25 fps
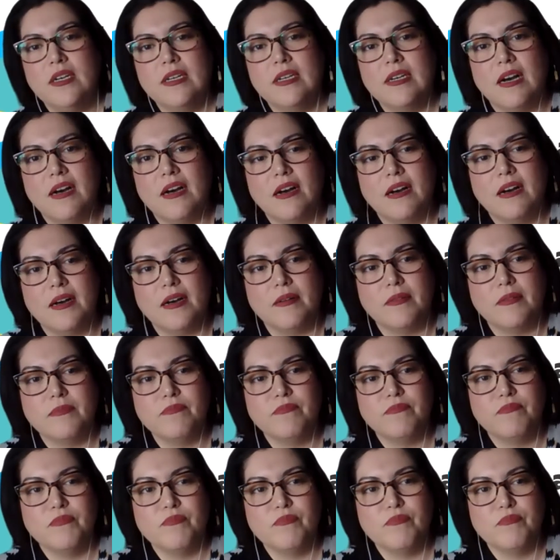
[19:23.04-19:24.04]

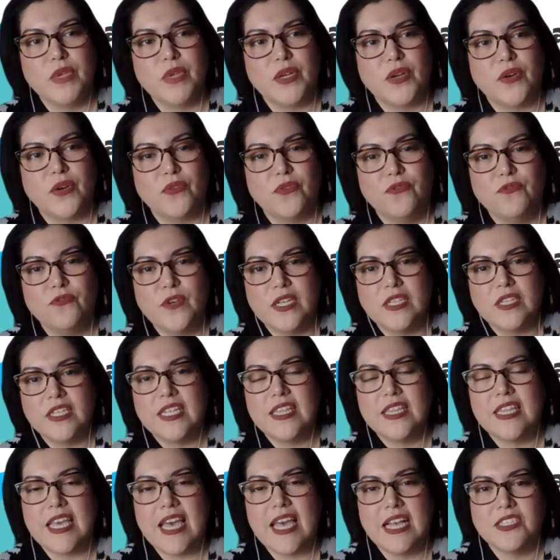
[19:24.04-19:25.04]
fill
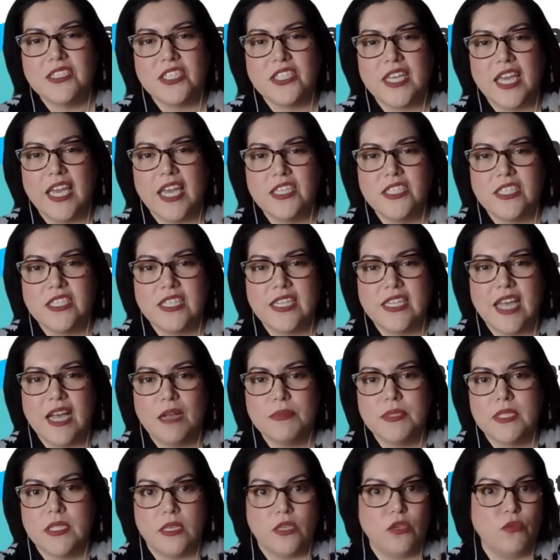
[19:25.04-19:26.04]
in the education
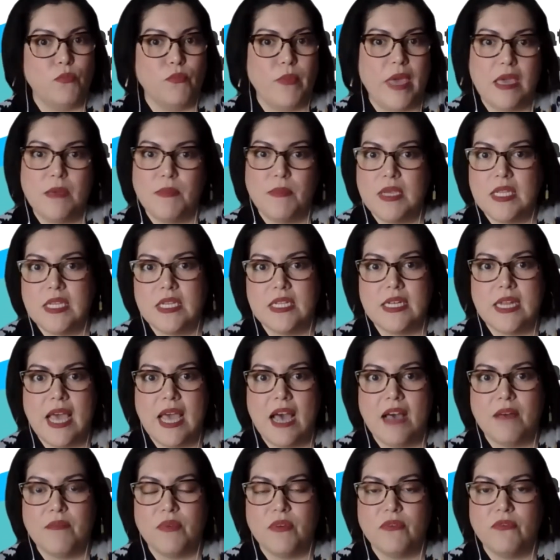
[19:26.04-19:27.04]
gaps that you maybe didn't
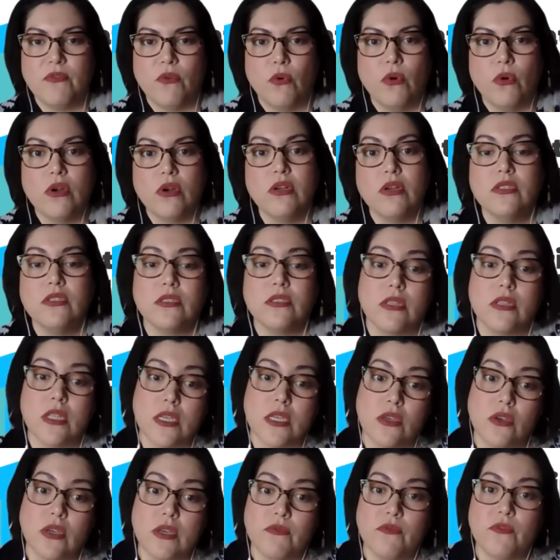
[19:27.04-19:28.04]
have before, so that
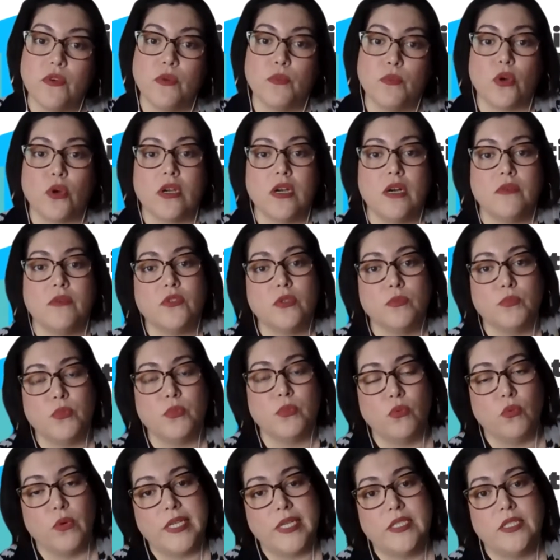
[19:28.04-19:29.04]
you can feel more
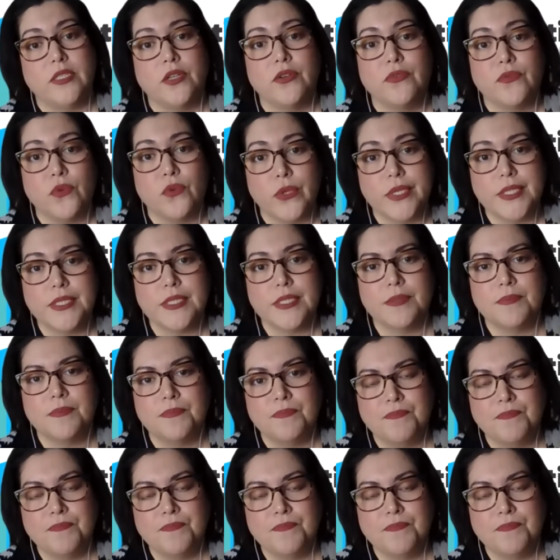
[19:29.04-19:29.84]
comfortable raising your voice.